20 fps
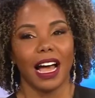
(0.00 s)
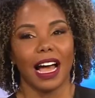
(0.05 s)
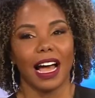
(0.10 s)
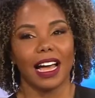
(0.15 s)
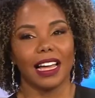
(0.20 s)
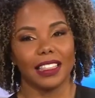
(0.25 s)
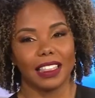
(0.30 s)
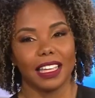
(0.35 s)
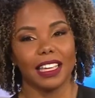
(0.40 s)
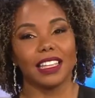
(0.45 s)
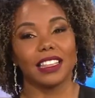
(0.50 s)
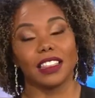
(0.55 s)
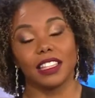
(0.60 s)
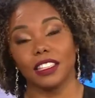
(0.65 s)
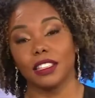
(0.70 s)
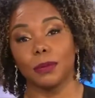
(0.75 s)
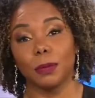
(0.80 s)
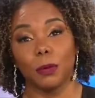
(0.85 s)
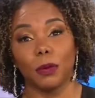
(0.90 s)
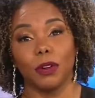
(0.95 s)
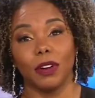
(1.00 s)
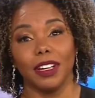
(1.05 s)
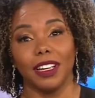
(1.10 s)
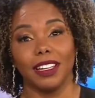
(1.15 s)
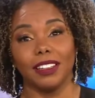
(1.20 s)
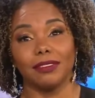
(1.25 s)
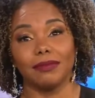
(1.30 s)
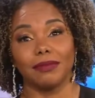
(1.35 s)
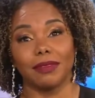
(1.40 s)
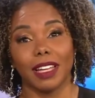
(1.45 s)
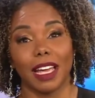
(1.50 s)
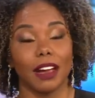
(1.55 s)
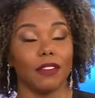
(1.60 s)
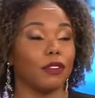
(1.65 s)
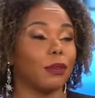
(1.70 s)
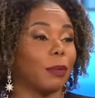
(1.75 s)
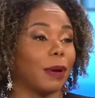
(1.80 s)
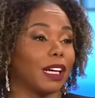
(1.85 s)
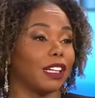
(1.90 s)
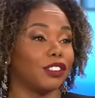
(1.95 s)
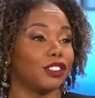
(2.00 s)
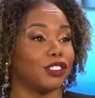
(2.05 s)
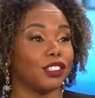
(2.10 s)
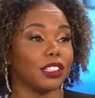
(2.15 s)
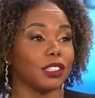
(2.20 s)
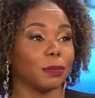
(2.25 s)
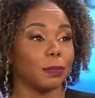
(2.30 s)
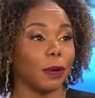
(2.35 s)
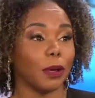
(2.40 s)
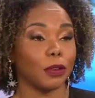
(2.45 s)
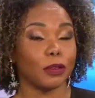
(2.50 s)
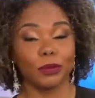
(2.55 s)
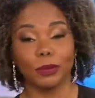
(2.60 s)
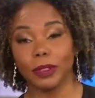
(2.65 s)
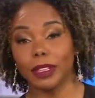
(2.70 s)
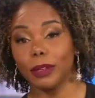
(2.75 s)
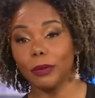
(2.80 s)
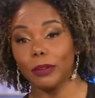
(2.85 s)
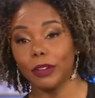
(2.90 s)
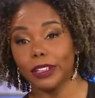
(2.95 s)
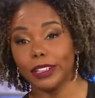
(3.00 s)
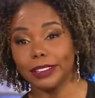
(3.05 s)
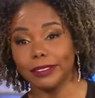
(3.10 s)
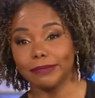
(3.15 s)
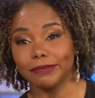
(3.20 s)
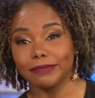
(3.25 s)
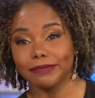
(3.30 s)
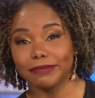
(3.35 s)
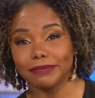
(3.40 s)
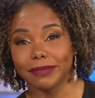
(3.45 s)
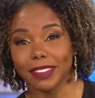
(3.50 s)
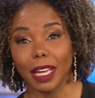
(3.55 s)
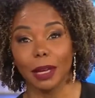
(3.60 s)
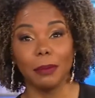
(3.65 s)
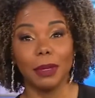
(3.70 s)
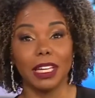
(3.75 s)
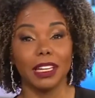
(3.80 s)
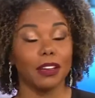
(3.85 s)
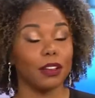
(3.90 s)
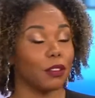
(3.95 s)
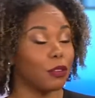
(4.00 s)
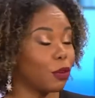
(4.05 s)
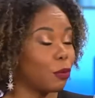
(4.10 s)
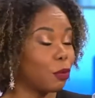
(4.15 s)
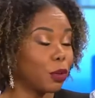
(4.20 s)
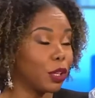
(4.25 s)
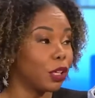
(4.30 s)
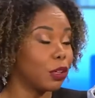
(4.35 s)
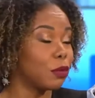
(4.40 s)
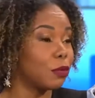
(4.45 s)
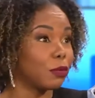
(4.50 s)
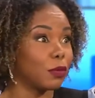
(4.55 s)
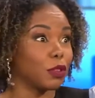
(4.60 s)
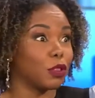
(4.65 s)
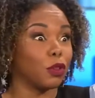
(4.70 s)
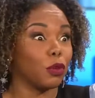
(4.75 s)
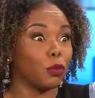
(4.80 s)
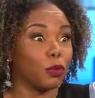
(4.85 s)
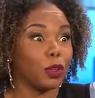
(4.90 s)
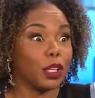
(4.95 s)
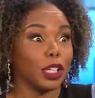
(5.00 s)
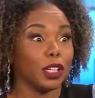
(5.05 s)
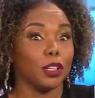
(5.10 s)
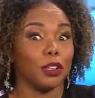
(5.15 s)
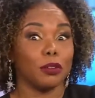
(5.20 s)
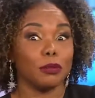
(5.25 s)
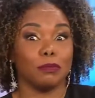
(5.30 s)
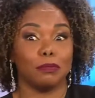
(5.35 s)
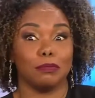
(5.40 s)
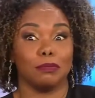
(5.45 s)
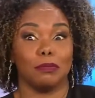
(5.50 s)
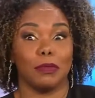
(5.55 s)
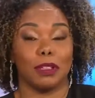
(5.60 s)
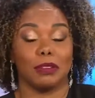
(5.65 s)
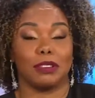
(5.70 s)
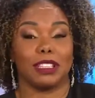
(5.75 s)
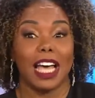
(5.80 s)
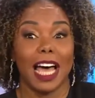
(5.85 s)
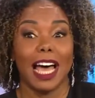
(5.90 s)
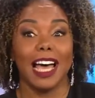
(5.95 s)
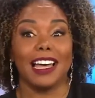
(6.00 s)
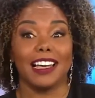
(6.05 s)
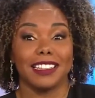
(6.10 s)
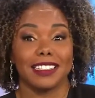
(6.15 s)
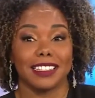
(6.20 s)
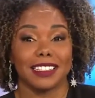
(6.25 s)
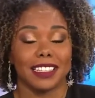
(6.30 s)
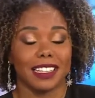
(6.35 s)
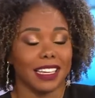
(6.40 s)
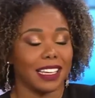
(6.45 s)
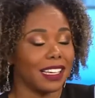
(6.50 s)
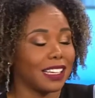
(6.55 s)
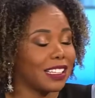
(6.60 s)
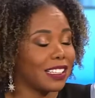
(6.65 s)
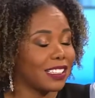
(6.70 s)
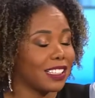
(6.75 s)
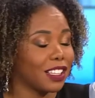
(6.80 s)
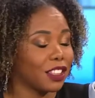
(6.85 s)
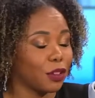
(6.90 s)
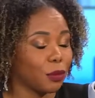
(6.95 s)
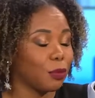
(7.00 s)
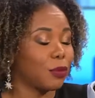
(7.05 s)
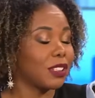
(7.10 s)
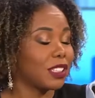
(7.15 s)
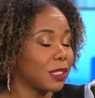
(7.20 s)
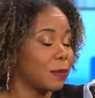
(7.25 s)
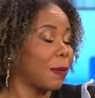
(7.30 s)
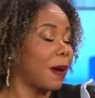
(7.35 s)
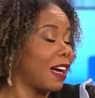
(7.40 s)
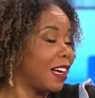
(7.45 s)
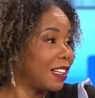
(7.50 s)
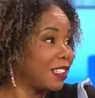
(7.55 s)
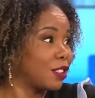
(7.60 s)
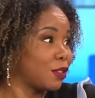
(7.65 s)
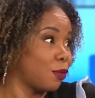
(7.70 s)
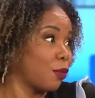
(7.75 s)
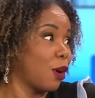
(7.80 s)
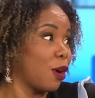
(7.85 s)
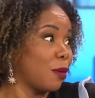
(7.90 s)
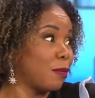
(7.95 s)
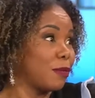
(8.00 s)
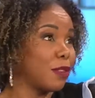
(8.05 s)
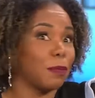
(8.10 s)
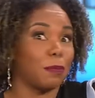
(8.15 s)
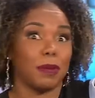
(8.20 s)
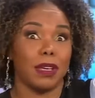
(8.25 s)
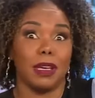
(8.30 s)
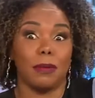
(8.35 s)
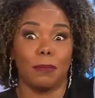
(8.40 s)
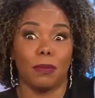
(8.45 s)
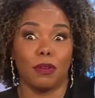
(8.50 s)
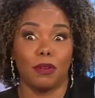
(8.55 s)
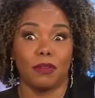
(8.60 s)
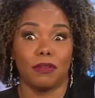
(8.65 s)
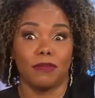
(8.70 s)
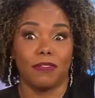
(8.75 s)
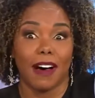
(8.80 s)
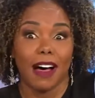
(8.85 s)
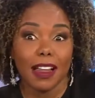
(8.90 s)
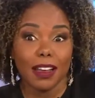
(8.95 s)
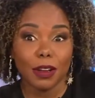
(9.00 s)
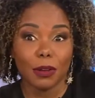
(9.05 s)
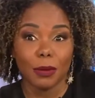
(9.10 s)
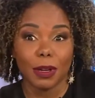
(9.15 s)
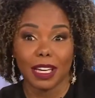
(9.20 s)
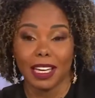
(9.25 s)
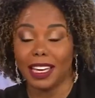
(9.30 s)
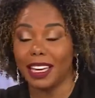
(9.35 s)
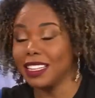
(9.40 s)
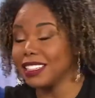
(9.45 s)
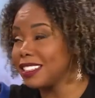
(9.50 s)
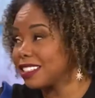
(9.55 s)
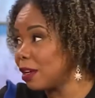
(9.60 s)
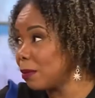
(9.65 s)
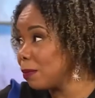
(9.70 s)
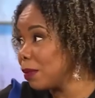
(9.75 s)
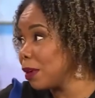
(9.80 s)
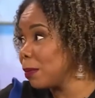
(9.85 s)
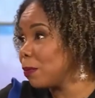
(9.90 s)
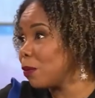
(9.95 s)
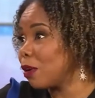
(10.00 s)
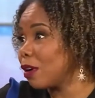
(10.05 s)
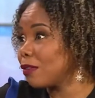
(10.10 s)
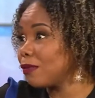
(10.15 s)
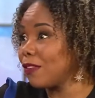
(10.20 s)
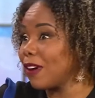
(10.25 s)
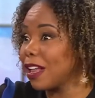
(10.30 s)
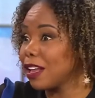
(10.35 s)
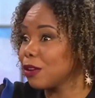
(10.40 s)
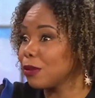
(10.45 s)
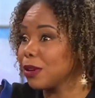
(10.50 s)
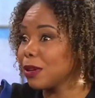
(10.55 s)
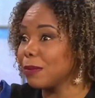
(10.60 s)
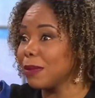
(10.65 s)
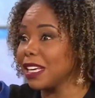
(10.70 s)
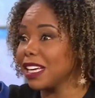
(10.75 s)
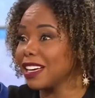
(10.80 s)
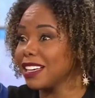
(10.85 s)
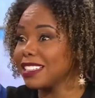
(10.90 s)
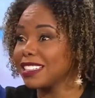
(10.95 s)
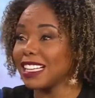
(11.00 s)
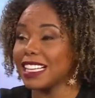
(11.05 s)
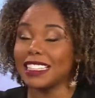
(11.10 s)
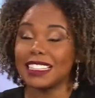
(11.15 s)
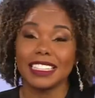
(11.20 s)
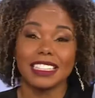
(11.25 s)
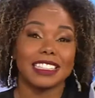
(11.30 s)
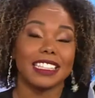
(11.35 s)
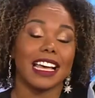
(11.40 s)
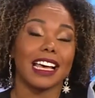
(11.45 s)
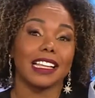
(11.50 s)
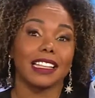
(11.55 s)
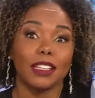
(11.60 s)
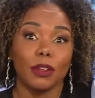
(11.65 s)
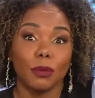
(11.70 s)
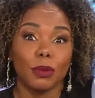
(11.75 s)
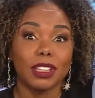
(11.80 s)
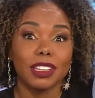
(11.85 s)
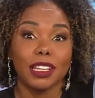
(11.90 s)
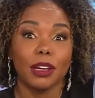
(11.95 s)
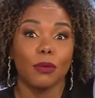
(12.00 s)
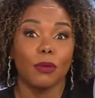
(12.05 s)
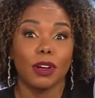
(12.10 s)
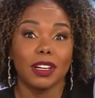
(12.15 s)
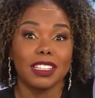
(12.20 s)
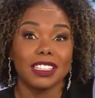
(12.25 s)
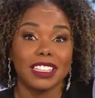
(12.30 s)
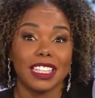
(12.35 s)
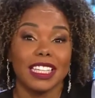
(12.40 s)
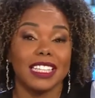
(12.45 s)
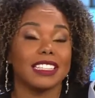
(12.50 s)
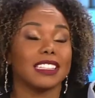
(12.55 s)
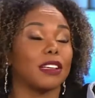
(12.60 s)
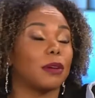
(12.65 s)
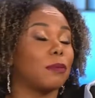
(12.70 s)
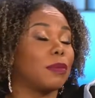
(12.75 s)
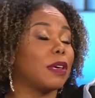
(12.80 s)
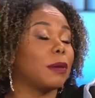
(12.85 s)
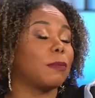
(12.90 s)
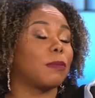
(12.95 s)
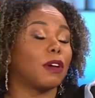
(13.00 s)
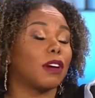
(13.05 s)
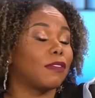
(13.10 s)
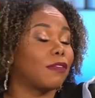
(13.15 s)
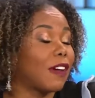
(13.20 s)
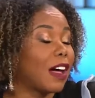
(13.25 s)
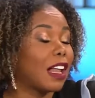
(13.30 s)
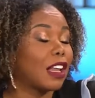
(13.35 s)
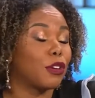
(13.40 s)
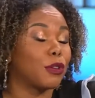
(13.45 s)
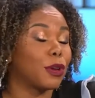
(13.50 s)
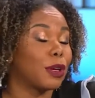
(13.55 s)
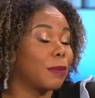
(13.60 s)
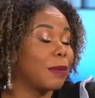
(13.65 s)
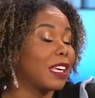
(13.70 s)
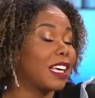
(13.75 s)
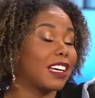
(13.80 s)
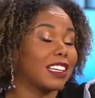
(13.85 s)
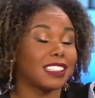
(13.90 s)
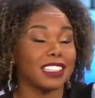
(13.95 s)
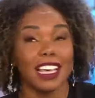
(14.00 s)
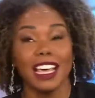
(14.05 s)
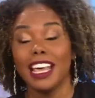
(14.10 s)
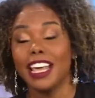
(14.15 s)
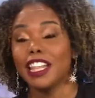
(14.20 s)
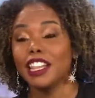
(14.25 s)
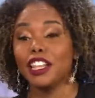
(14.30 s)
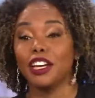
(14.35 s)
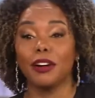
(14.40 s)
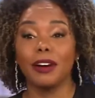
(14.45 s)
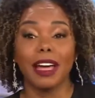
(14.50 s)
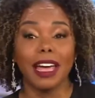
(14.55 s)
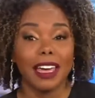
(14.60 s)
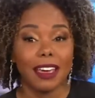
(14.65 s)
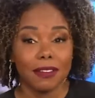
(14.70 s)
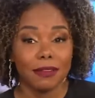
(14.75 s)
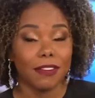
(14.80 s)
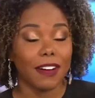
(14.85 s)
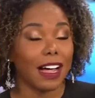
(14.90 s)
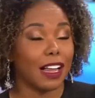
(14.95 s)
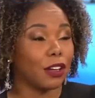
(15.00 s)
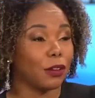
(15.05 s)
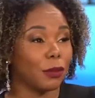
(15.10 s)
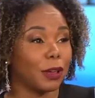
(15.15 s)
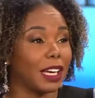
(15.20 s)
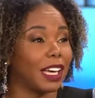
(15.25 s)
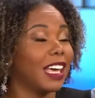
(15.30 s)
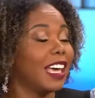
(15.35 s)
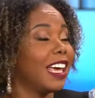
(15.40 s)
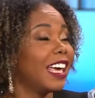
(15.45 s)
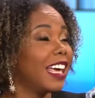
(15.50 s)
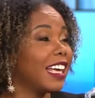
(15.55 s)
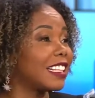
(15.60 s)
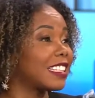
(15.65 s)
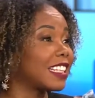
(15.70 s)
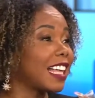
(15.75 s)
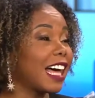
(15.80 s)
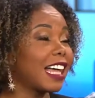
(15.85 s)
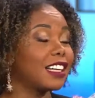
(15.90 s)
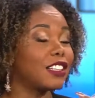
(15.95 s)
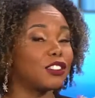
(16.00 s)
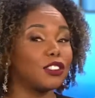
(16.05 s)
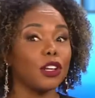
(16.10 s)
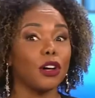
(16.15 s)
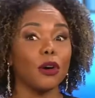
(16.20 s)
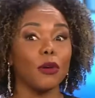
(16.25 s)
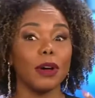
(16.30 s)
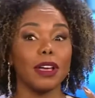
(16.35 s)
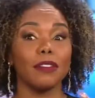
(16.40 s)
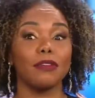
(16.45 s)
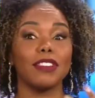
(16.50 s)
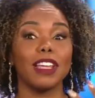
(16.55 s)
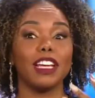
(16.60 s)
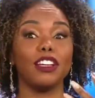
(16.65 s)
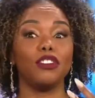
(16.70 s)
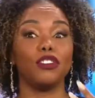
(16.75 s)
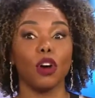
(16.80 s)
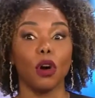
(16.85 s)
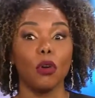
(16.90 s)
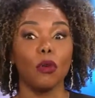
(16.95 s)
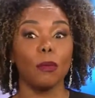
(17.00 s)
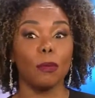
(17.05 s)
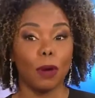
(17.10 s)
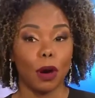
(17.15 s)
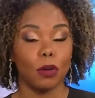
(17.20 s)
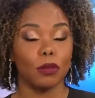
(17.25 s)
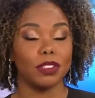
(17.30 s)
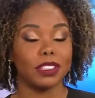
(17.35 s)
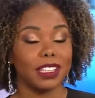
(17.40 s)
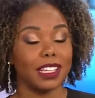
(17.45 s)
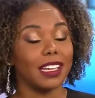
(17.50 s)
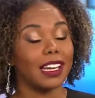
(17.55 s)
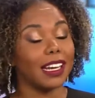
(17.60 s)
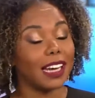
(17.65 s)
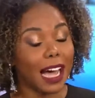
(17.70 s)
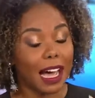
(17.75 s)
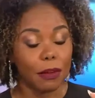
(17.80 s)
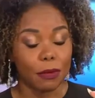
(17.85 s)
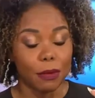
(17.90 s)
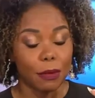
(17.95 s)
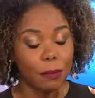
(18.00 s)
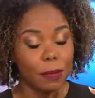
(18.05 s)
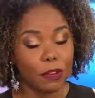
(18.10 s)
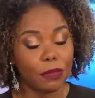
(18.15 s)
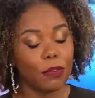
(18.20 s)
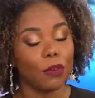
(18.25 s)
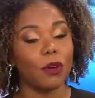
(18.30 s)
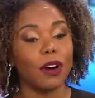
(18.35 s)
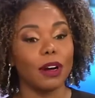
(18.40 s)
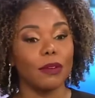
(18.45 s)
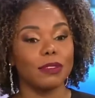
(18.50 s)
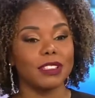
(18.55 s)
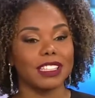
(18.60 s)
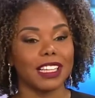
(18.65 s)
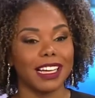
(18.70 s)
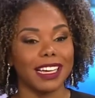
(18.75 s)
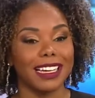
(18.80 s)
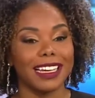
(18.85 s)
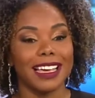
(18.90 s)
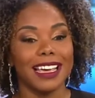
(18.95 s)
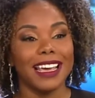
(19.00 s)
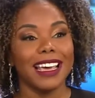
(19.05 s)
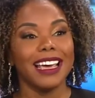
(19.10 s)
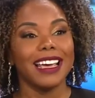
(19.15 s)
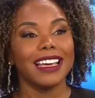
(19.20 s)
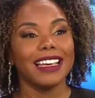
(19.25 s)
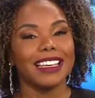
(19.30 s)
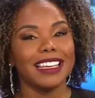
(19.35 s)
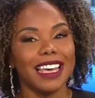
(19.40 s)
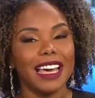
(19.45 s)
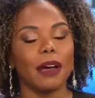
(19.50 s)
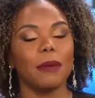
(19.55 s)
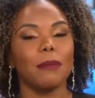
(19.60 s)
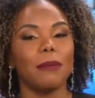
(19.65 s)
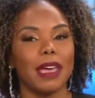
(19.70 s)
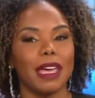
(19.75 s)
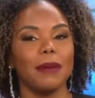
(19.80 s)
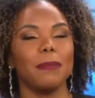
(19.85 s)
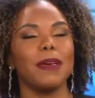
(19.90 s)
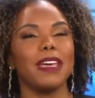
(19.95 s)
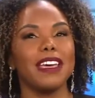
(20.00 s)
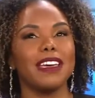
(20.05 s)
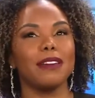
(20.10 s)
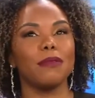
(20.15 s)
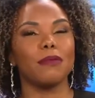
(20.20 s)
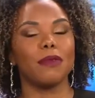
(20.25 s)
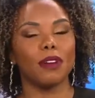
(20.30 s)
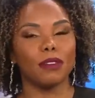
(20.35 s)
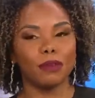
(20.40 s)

I think at this point, everybody should just post what they want. I mean, the real test is the response from the people following. And some people are following because that's exactly what they want to see. Some people are following because they're hate following. It's not as though if they don't post it. And before I was like, yeah, maybe